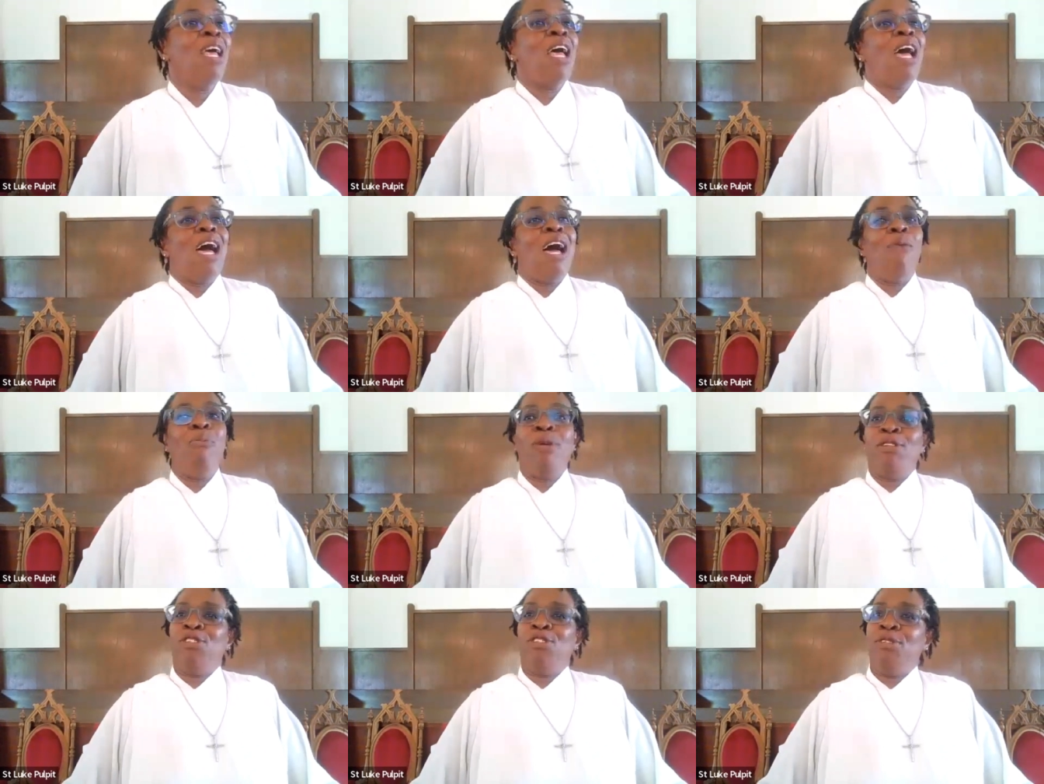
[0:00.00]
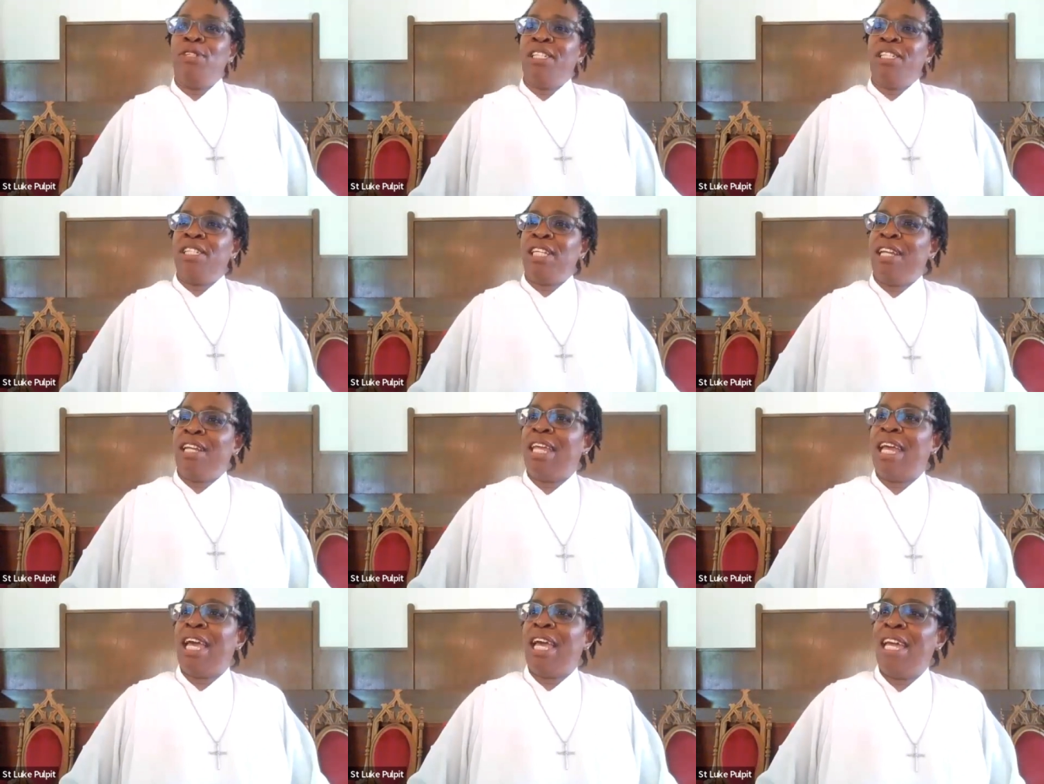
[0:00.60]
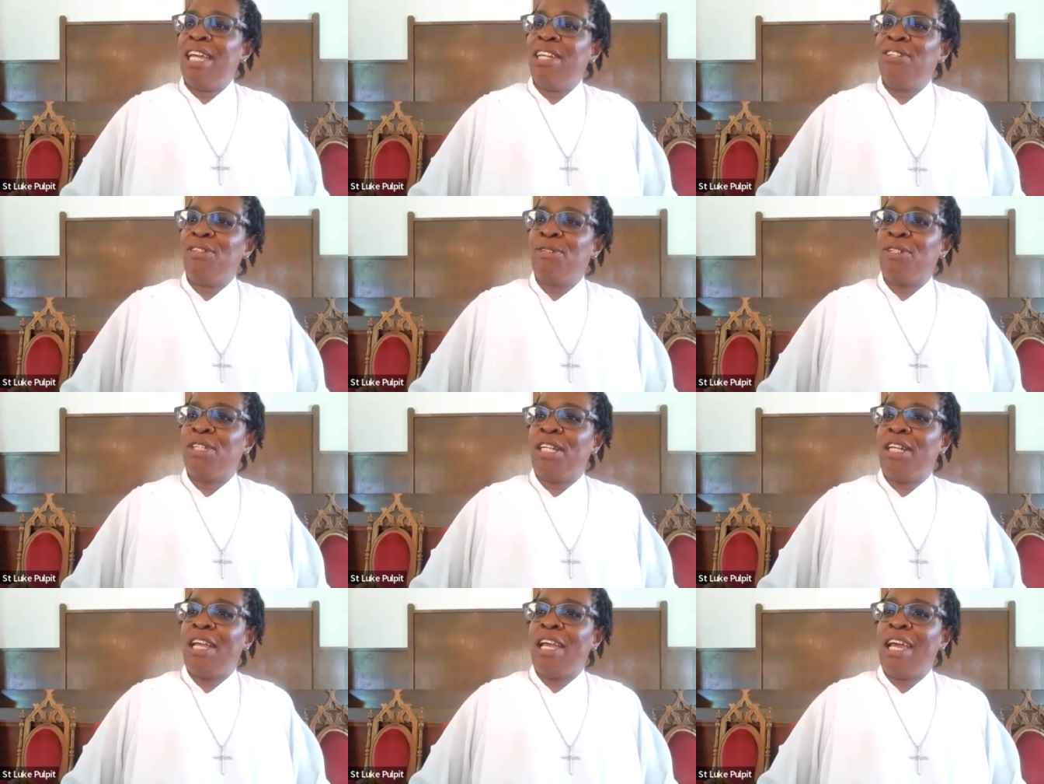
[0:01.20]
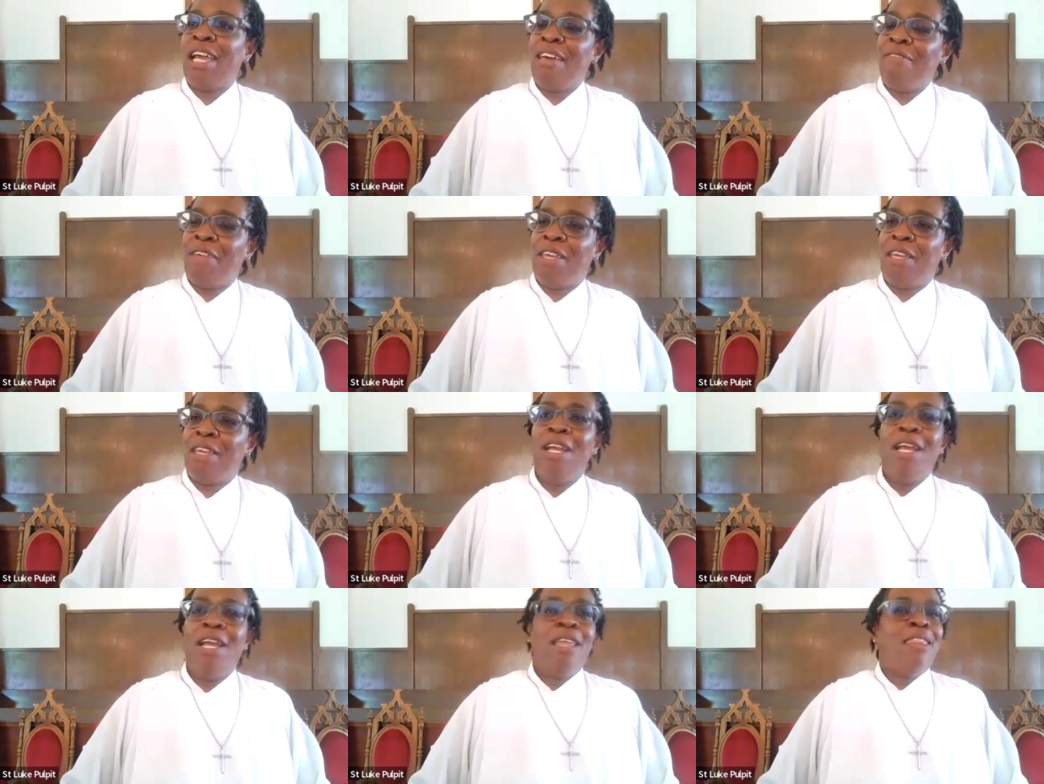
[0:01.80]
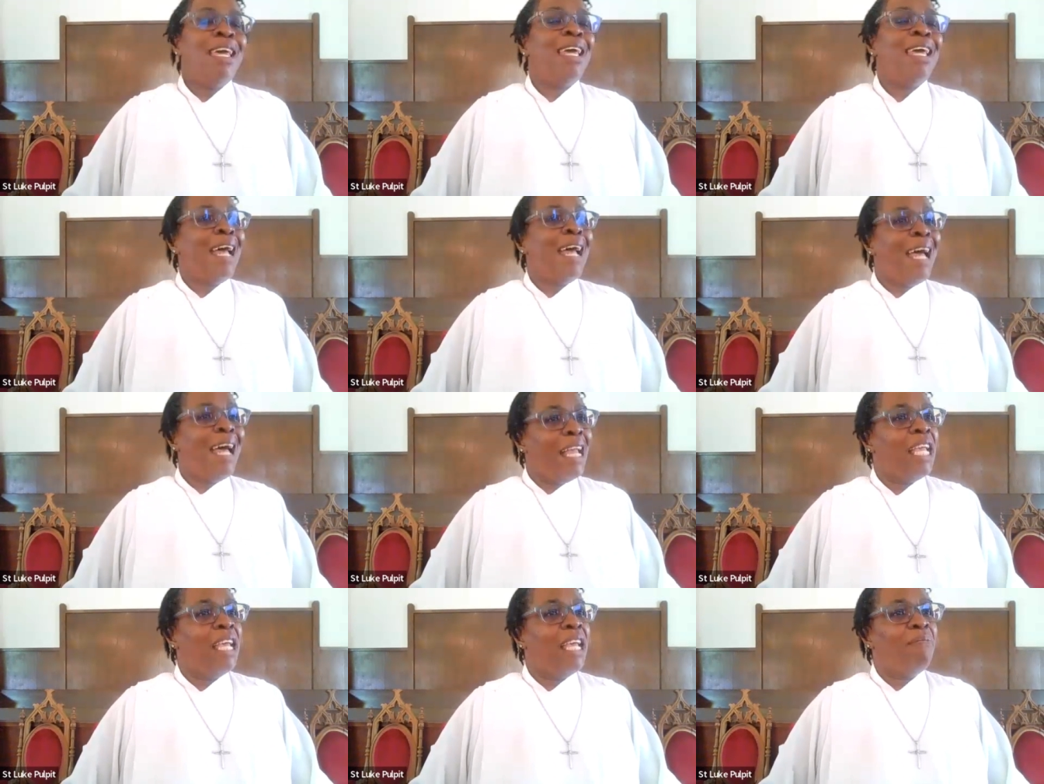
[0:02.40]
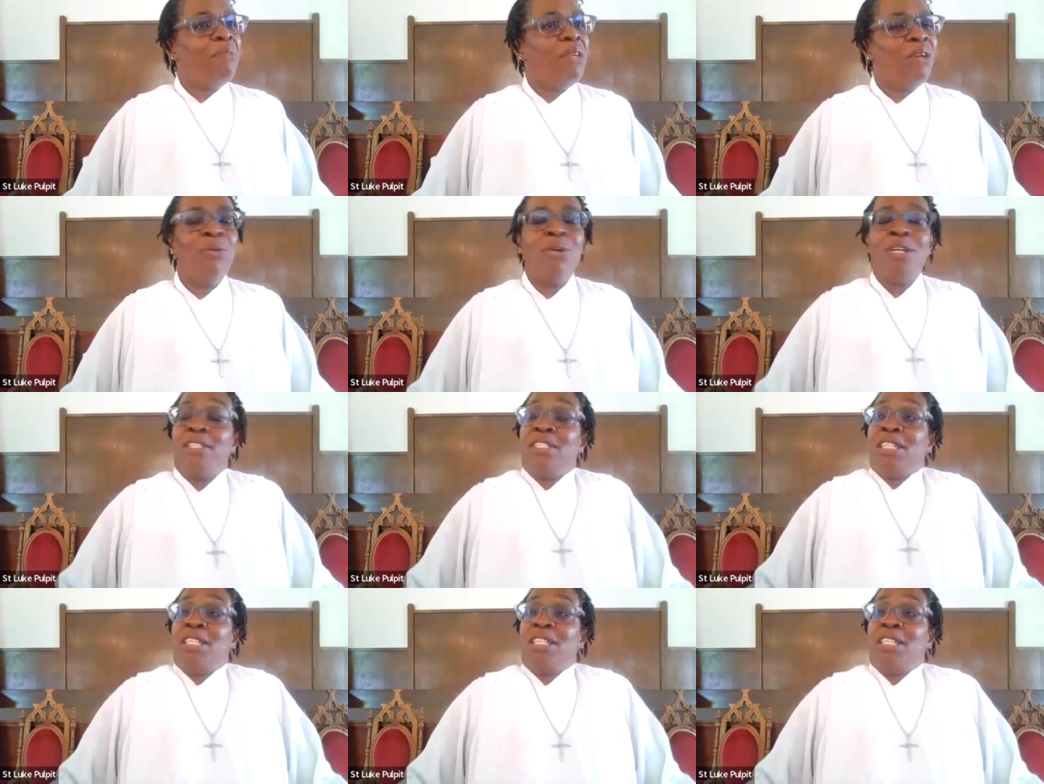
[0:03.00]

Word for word: I want you to tell the angels in heaven that I am yours.